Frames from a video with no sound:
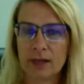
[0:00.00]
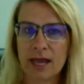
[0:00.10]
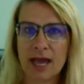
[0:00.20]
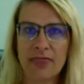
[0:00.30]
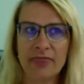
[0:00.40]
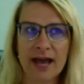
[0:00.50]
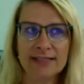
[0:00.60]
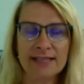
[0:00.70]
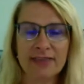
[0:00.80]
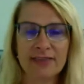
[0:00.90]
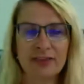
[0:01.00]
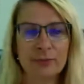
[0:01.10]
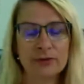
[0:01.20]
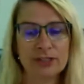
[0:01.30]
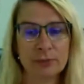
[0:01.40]
And that's, I think, the
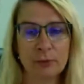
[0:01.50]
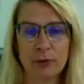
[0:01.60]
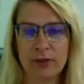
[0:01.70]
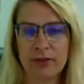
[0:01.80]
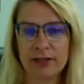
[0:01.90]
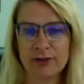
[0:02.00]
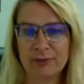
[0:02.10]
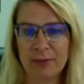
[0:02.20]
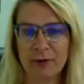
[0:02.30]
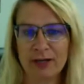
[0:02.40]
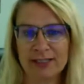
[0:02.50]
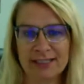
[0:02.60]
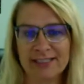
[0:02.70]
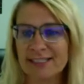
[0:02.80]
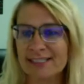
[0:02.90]
most important thing to remember is
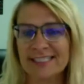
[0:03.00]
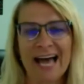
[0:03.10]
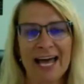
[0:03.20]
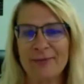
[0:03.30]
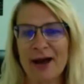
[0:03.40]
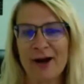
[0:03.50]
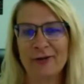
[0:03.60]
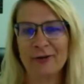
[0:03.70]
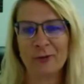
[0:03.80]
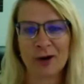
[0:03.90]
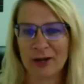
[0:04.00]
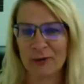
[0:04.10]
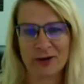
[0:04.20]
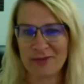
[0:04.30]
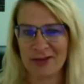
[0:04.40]
this is not about what
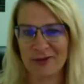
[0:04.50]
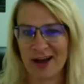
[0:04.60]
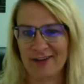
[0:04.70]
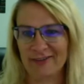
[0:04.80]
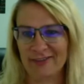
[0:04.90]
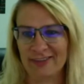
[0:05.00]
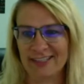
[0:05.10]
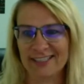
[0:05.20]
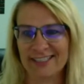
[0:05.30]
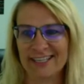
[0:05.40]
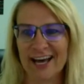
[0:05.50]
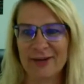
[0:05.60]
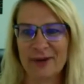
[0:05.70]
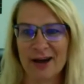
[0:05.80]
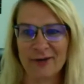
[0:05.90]
equipment you have. This is not
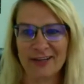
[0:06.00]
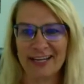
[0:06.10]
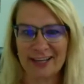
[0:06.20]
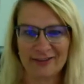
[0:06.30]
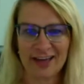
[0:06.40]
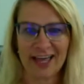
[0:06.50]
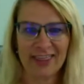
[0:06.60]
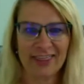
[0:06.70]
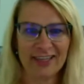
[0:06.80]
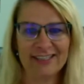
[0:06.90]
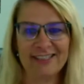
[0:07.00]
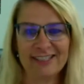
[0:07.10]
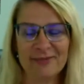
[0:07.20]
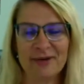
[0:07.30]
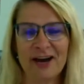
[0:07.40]
about any of that. This is
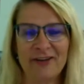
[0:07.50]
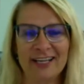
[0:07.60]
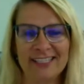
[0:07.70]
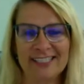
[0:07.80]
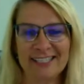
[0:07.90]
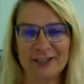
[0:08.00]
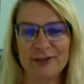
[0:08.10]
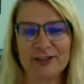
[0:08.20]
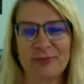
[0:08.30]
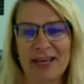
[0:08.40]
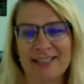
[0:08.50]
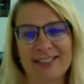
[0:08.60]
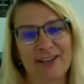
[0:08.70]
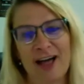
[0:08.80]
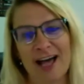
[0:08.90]
about a skills-based
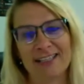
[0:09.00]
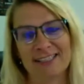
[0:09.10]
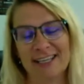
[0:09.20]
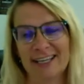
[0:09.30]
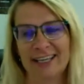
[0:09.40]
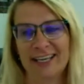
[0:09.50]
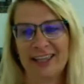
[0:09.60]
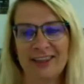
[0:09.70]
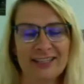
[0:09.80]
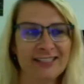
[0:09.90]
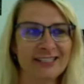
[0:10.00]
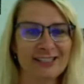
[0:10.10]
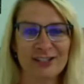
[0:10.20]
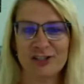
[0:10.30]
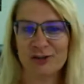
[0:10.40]
class. This is
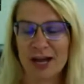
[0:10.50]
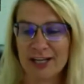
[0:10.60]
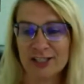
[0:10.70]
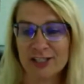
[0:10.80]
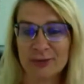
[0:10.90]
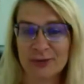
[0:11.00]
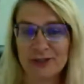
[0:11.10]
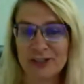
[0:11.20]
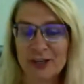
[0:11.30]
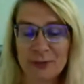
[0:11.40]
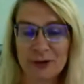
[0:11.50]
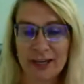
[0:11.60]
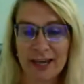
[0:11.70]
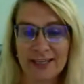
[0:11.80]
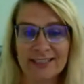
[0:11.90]
the strategies we use to
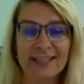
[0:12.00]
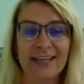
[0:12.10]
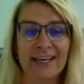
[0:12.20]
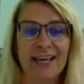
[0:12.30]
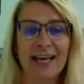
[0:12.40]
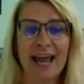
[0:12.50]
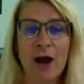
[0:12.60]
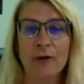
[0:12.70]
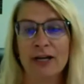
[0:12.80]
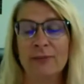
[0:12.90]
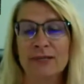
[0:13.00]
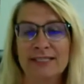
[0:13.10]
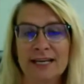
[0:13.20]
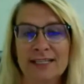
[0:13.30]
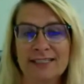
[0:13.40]
communicate and how it can be
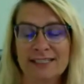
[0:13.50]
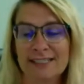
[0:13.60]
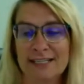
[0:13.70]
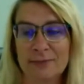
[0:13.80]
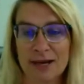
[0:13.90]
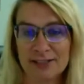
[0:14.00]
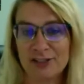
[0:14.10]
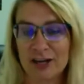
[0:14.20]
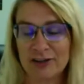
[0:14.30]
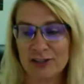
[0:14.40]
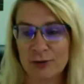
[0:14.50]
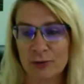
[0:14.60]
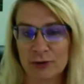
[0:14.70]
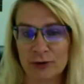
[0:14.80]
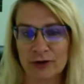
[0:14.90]
done to send a message out into the
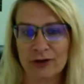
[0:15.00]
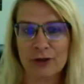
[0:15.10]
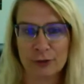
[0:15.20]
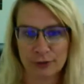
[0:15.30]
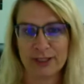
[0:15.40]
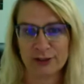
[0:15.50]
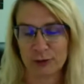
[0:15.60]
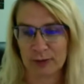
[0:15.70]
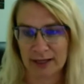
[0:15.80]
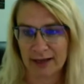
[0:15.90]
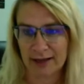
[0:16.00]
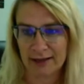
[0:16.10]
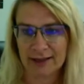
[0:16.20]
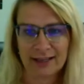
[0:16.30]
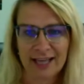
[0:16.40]
world through digital media.
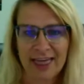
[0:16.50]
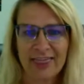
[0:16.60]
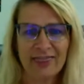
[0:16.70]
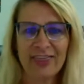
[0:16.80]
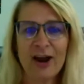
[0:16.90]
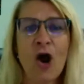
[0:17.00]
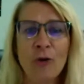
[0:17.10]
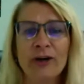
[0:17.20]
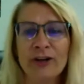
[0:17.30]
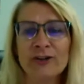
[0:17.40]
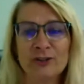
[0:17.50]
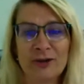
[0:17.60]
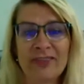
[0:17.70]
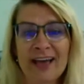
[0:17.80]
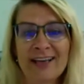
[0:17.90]
they already are
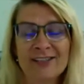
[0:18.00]
doing that.